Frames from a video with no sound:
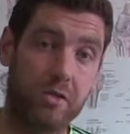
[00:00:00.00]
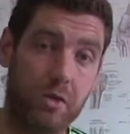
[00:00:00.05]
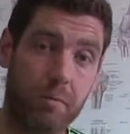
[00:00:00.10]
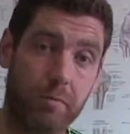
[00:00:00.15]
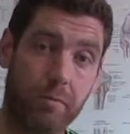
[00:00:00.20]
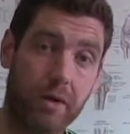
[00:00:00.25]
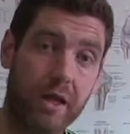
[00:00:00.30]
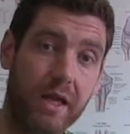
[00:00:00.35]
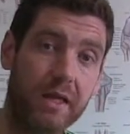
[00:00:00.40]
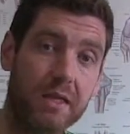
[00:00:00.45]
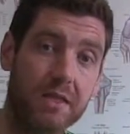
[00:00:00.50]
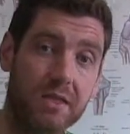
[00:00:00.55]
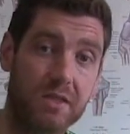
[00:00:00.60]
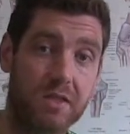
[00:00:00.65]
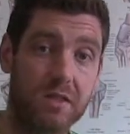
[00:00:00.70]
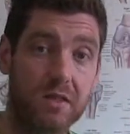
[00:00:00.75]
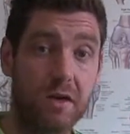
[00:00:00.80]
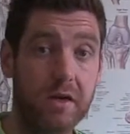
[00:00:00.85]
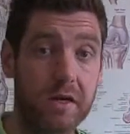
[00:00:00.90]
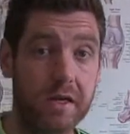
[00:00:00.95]
So the brain
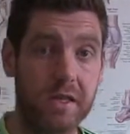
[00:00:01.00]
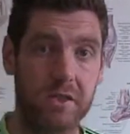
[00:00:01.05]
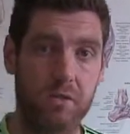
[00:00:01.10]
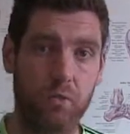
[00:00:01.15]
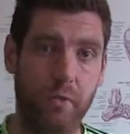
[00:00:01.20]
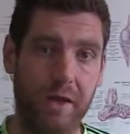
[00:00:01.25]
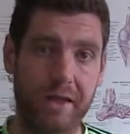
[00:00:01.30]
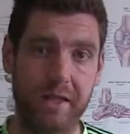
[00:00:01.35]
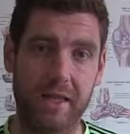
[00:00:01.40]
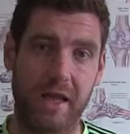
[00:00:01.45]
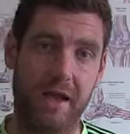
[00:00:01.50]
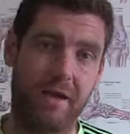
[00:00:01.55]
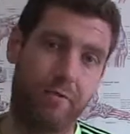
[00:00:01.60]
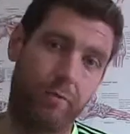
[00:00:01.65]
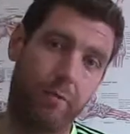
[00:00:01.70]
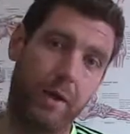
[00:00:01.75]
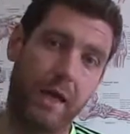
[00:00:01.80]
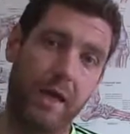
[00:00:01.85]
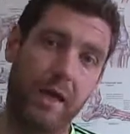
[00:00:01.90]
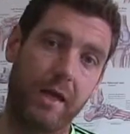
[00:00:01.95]
decides when to
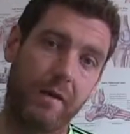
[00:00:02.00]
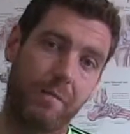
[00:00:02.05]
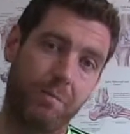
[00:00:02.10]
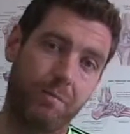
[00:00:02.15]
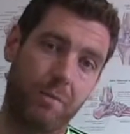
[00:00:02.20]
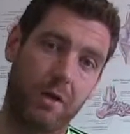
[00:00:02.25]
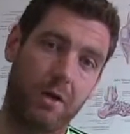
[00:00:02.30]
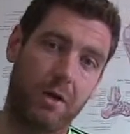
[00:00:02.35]
have pain.